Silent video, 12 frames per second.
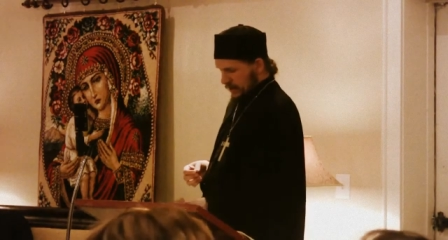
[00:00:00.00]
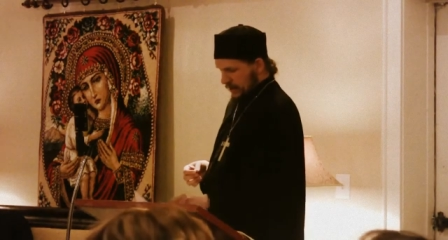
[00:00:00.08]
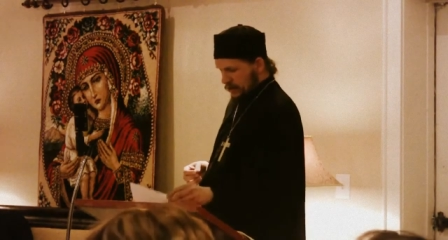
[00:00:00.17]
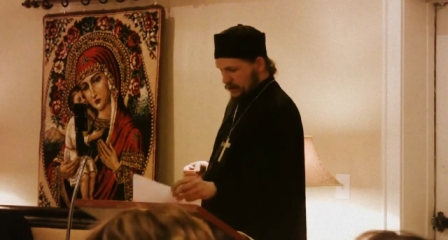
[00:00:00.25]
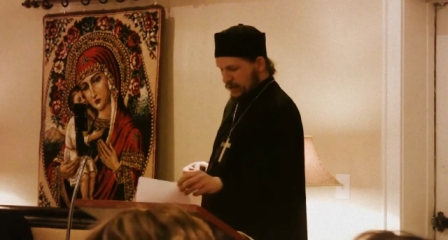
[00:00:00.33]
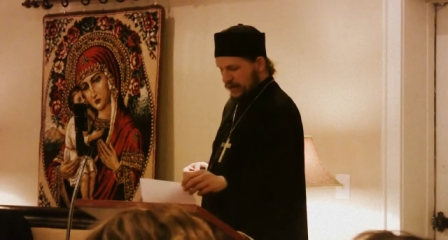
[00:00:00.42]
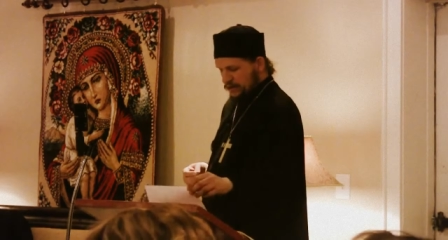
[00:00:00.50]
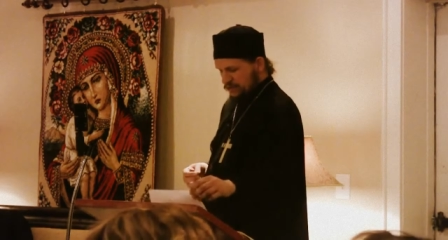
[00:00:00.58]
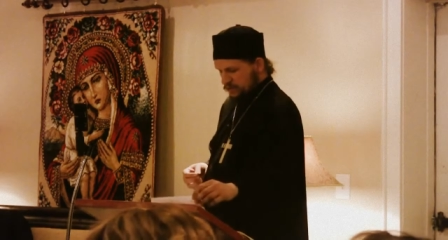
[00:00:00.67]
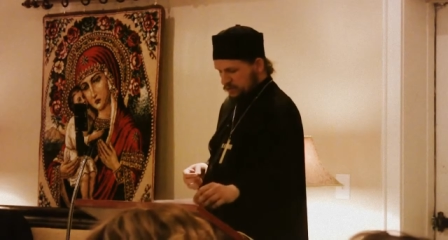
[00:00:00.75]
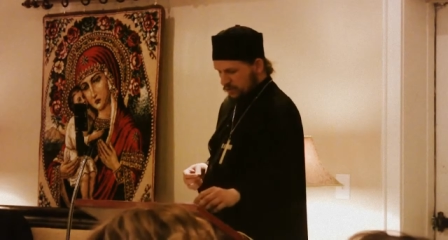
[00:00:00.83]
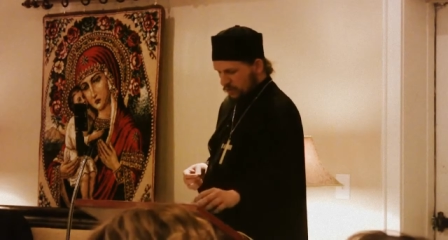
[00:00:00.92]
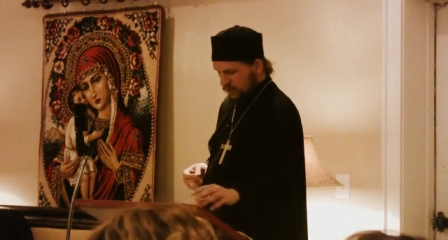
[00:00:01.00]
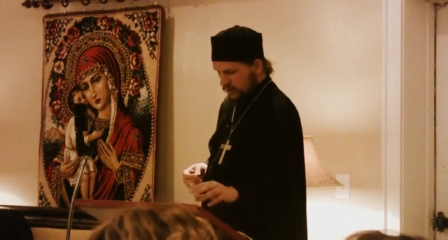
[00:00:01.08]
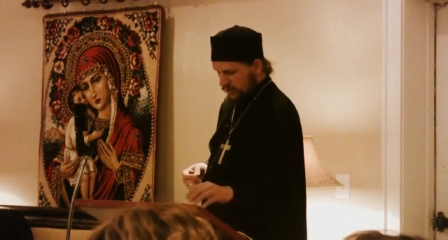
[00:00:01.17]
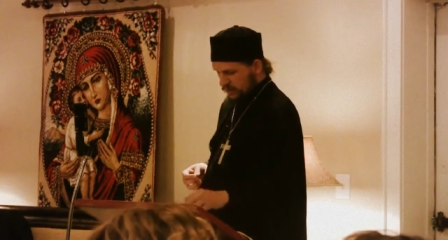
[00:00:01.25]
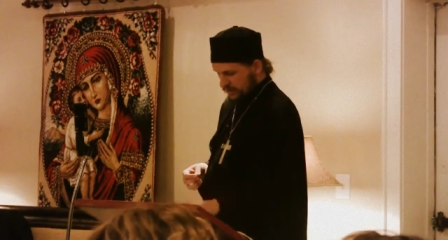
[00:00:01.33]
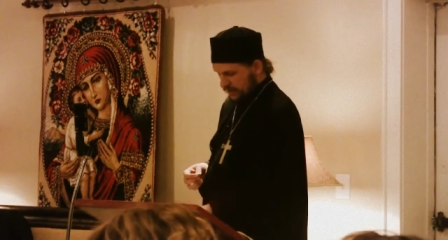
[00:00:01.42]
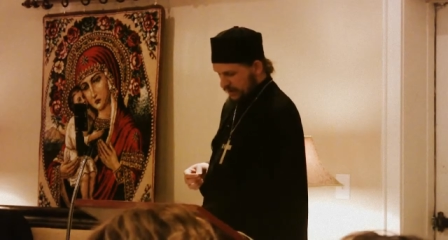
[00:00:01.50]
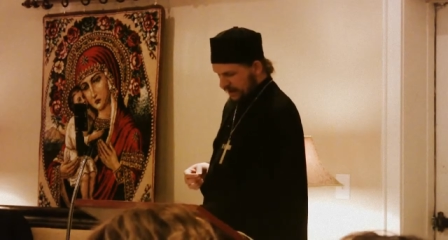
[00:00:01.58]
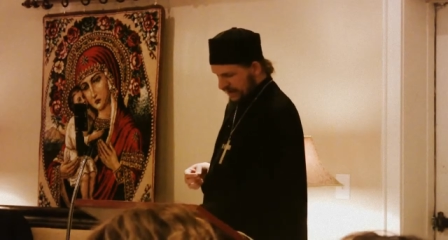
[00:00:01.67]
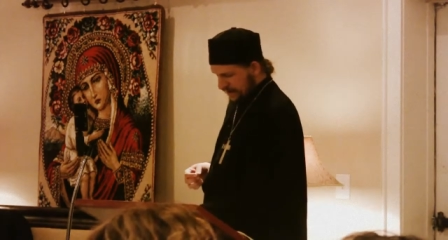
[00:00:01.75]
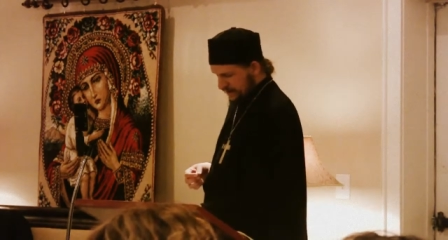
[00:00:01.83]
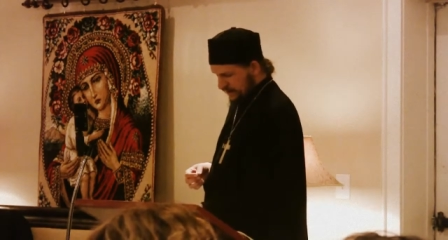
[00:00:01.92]
Elder Bracelet was born in
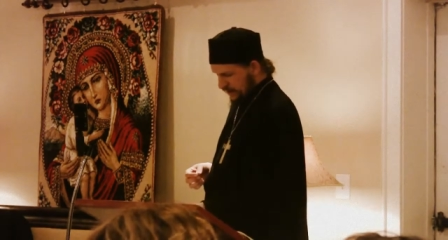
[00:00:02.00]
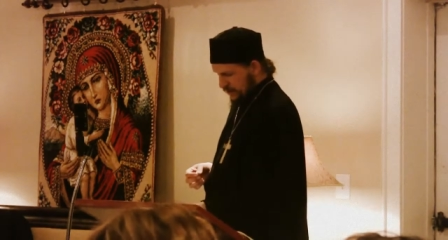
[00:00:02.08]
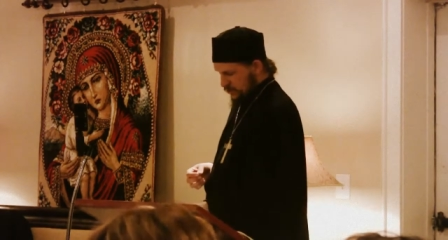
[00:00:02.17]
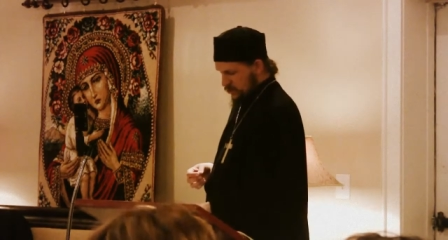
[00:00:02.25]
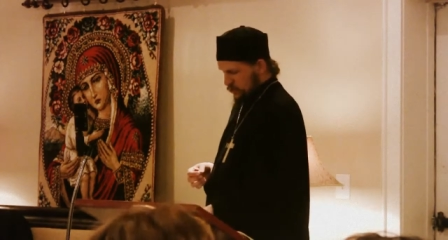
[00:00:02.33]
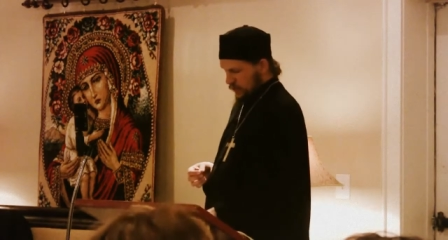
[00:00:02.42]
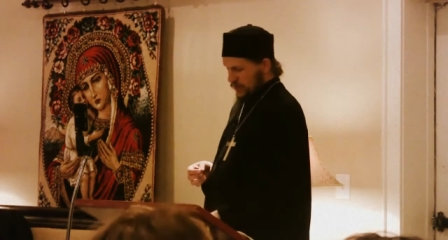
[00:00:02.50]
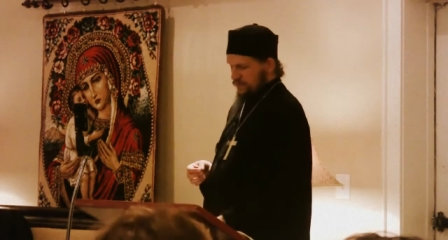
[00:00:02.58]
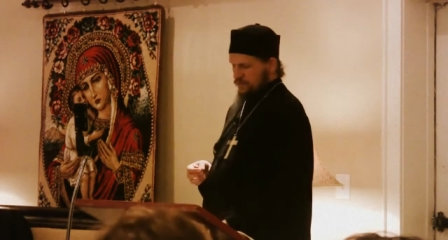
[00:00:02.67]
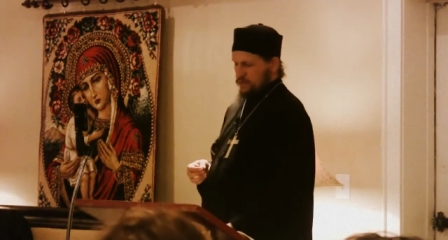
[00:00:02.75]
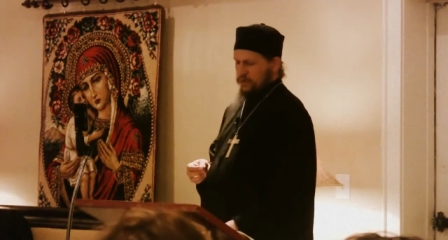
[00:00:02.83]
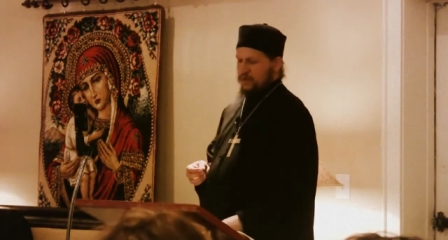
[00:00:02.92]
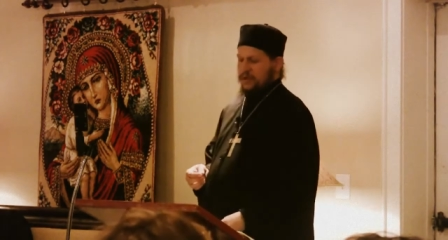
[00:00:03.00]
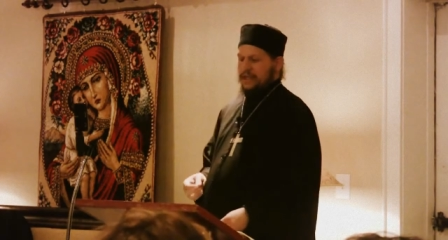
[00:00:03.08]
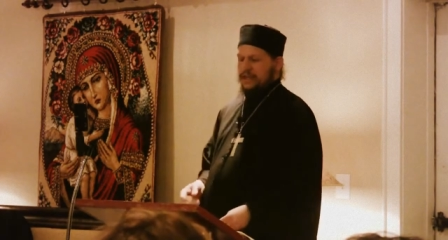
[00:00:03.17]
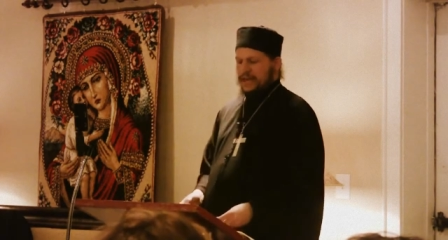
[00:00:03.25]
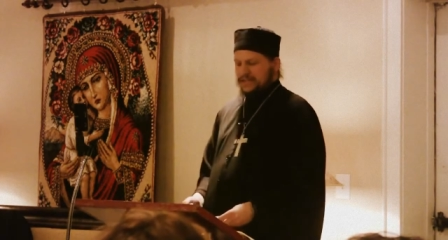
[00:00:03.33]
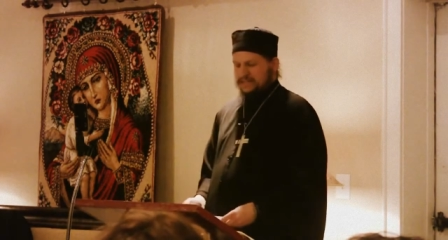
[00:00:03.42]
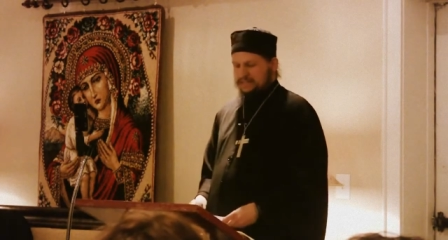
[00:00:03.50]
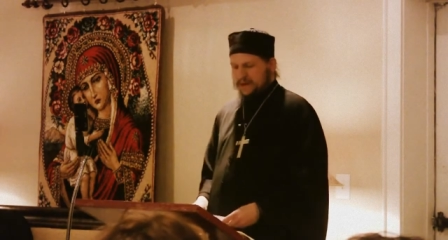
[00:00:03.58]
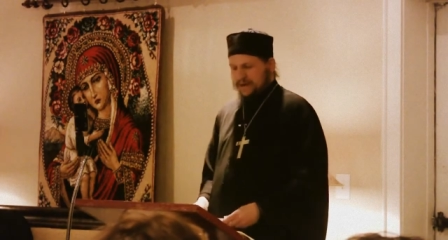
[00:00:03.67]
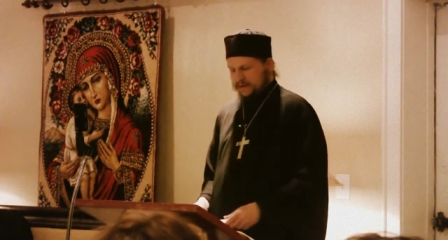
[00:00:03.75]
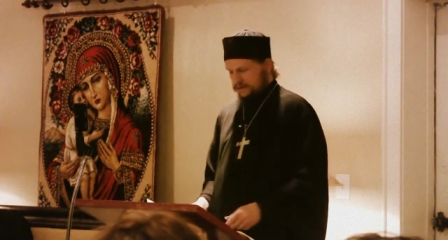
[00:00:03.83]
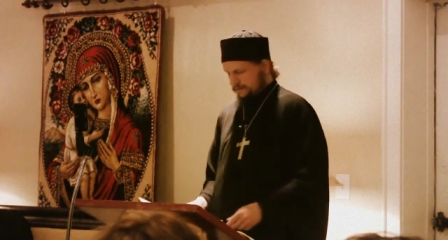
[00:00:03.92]
1924 in Asia
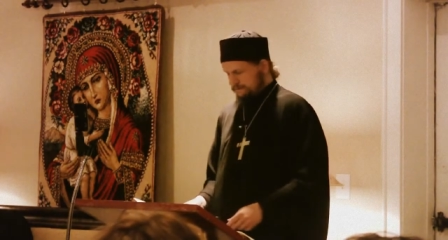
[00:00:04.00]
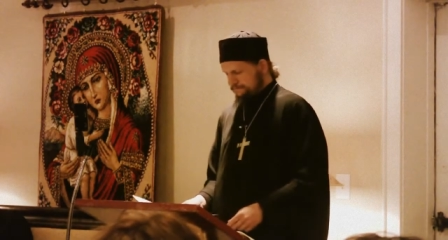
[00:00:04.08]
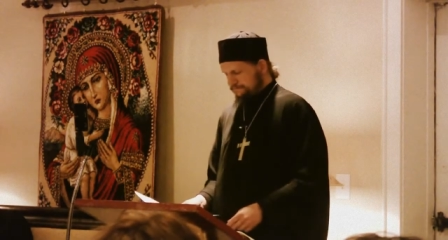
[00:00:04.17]
Minor.